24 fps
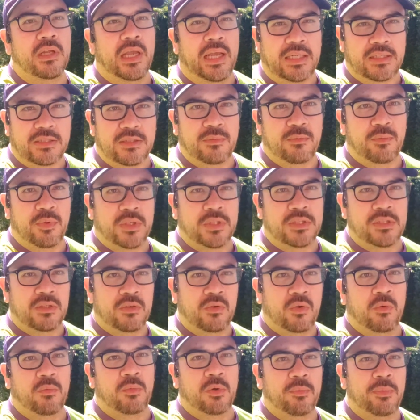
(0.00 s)
actually brings
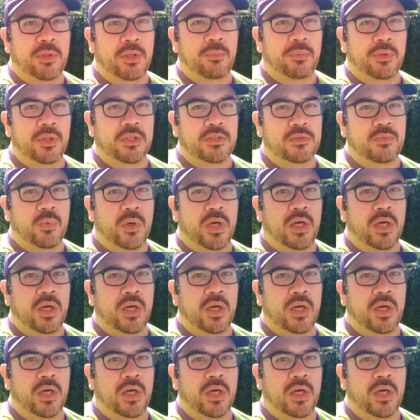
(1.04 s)
in normal people as